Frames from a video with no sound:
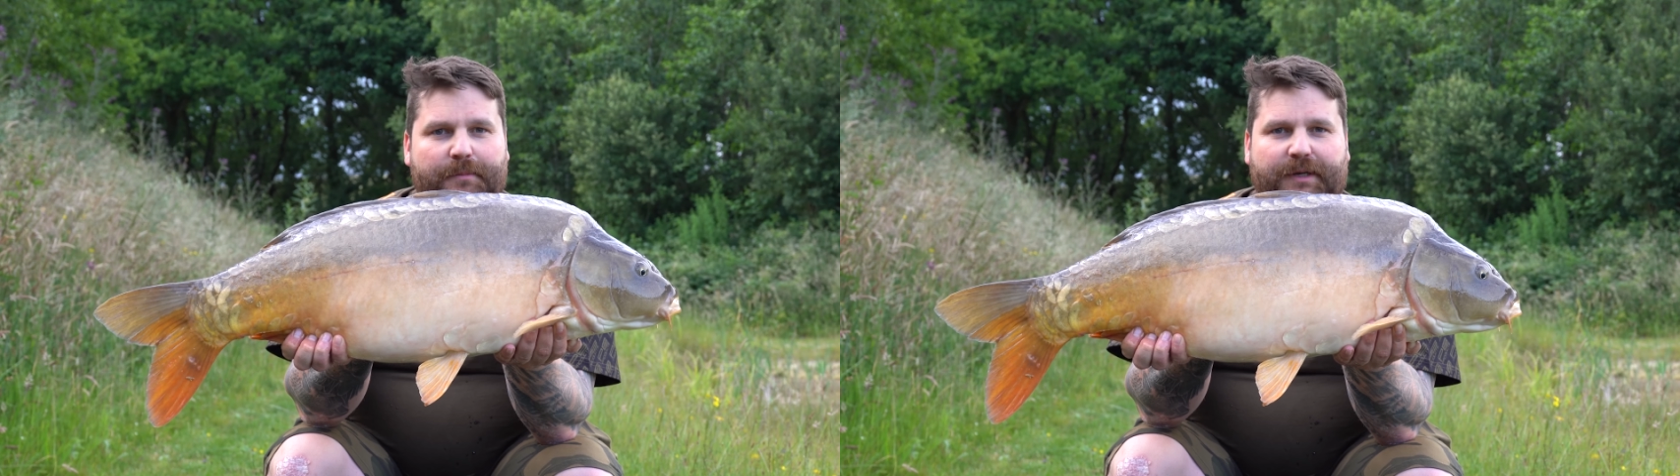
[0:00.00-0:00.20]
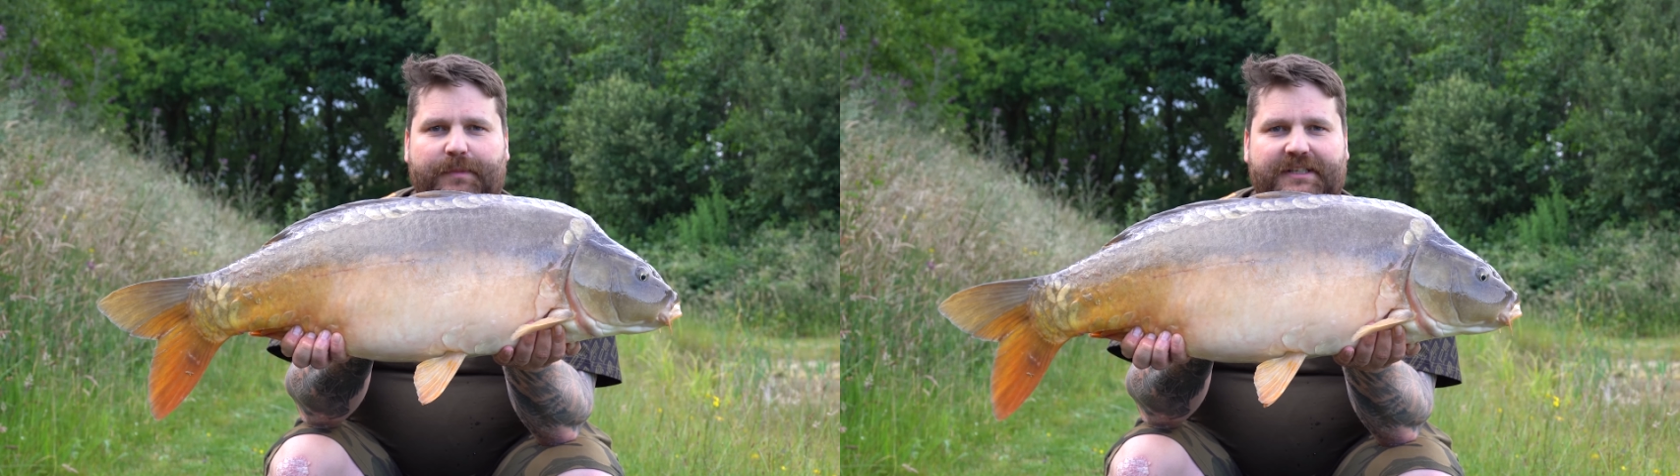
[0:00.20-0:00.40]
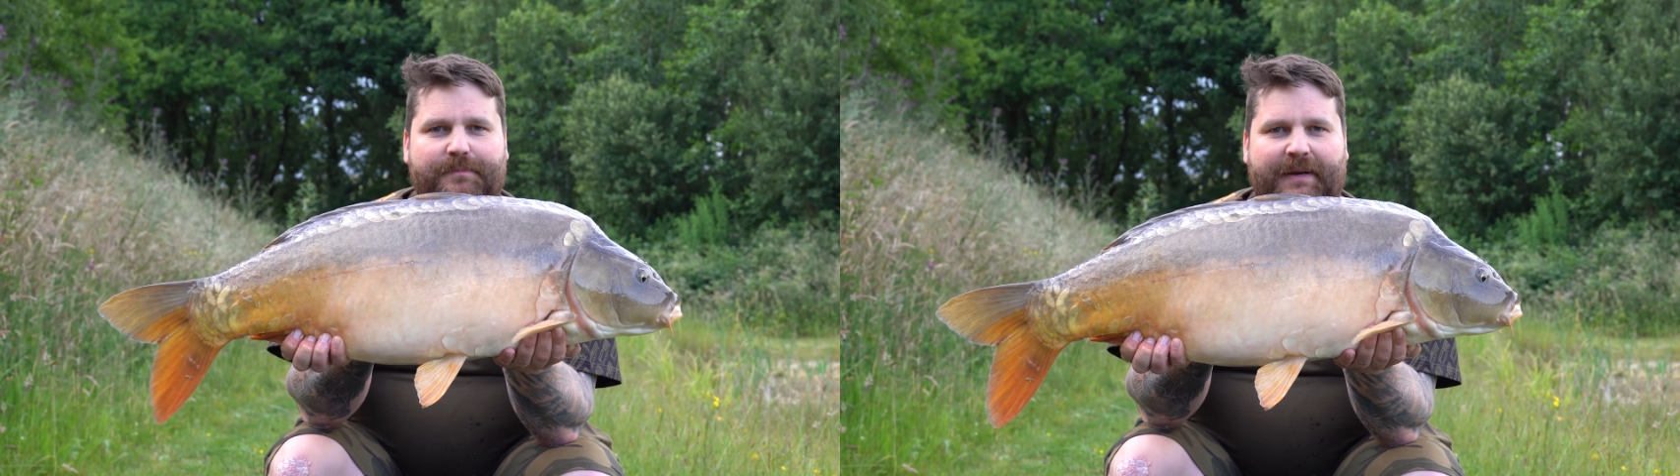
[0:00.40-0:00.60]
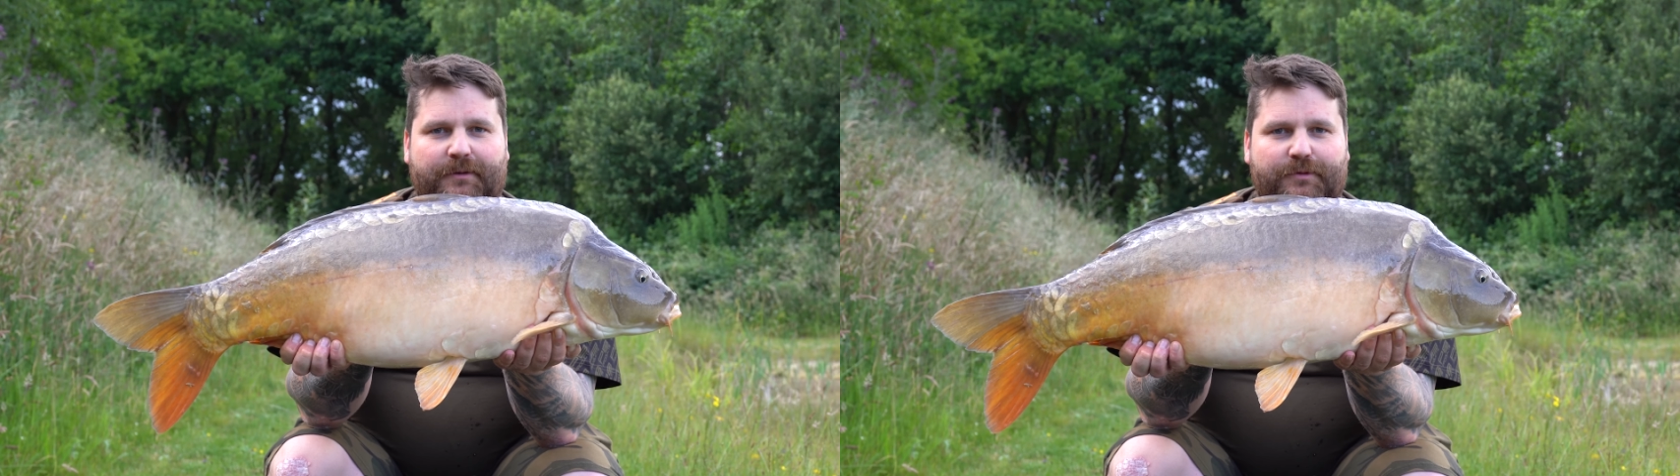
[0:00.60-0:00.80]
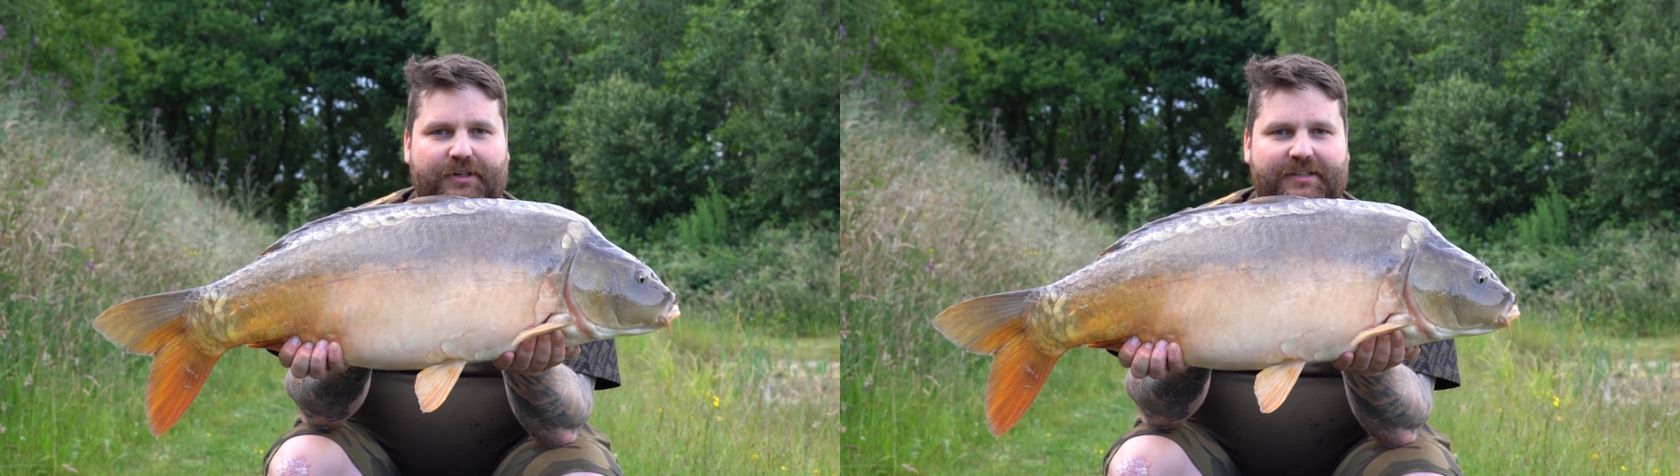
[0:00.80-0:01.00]
Me and Mr.
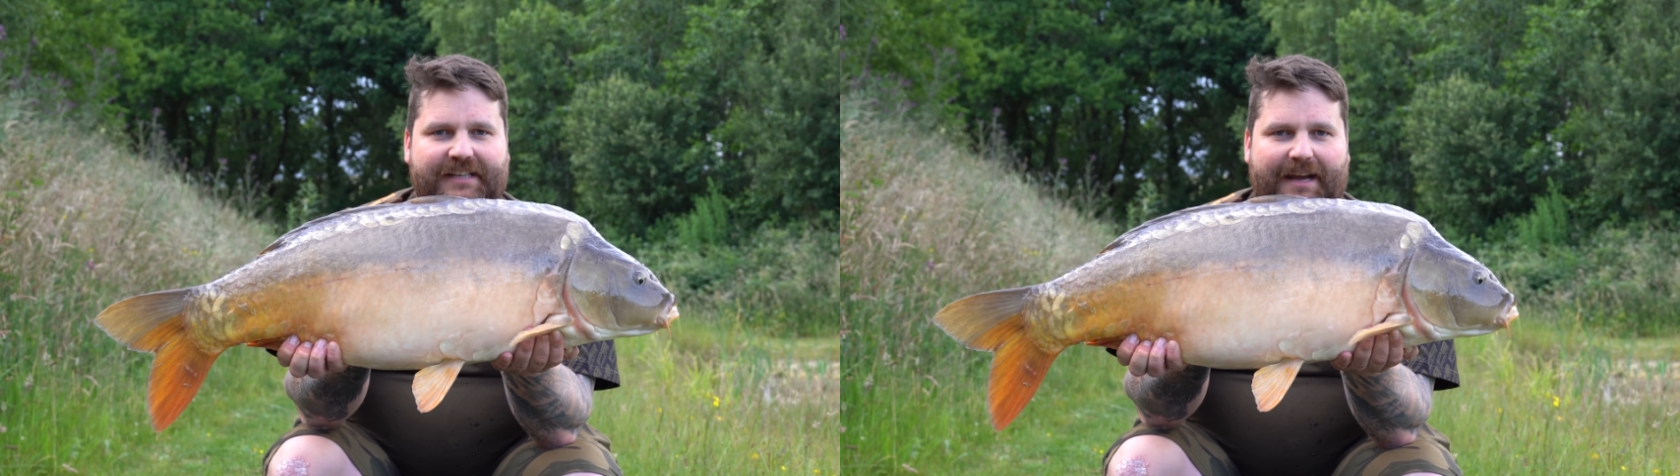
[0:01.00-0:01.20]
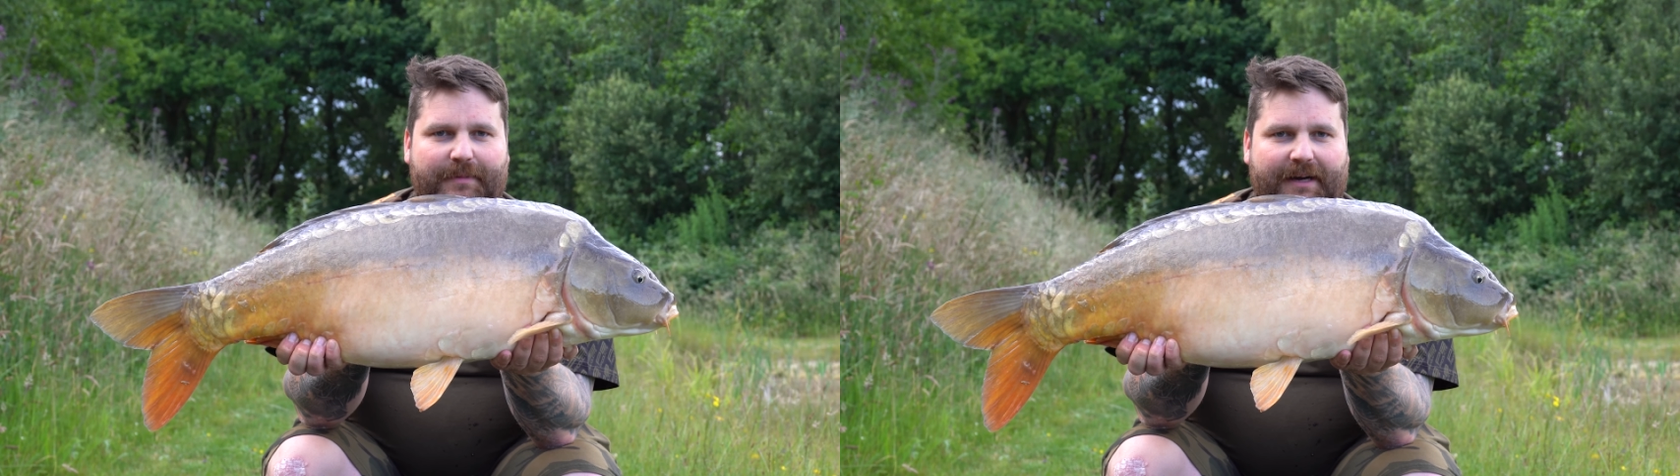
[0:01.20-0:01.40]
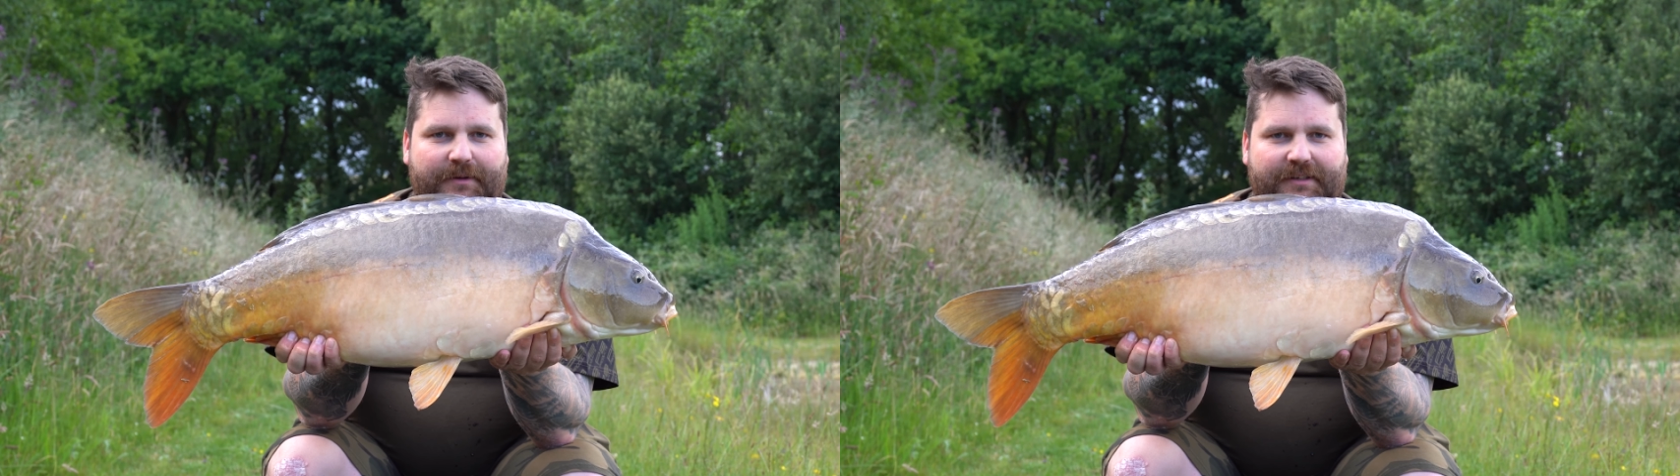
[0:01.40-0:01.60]
Pinn were just sat back.